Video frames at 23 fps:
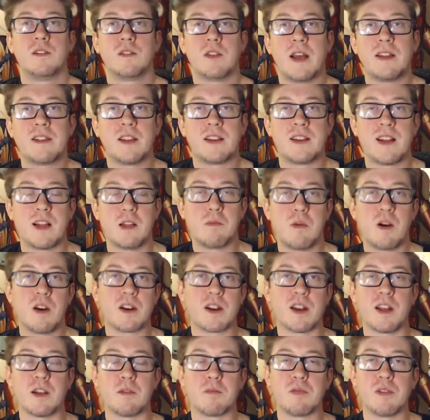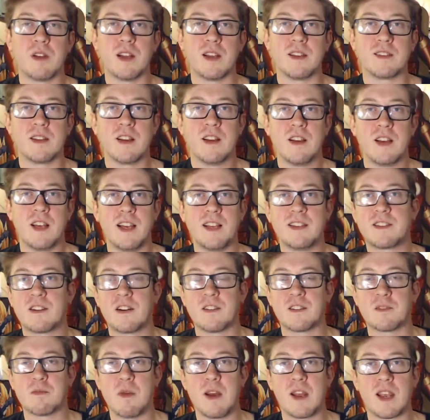At the telemarketing place, he
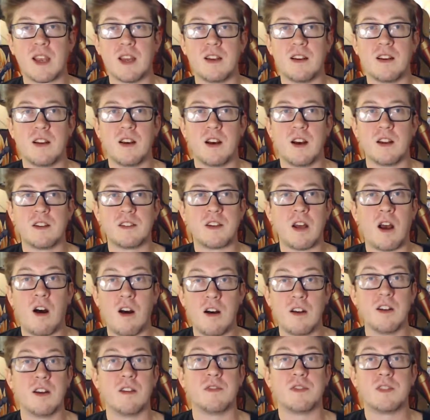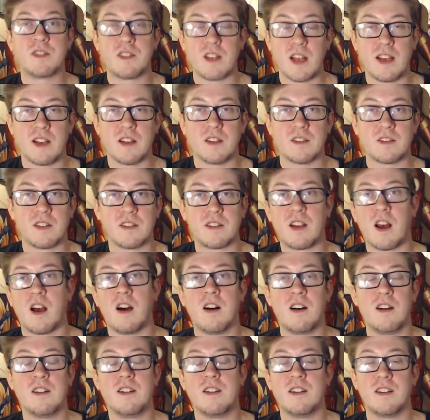starts making a ton of sales. A
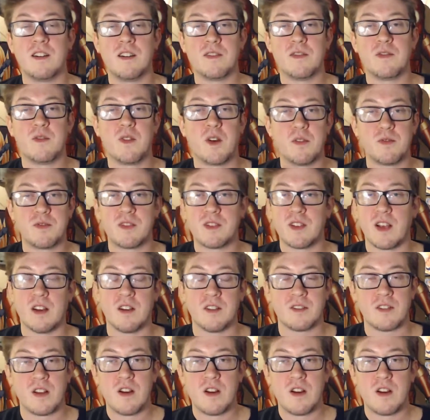ton of sales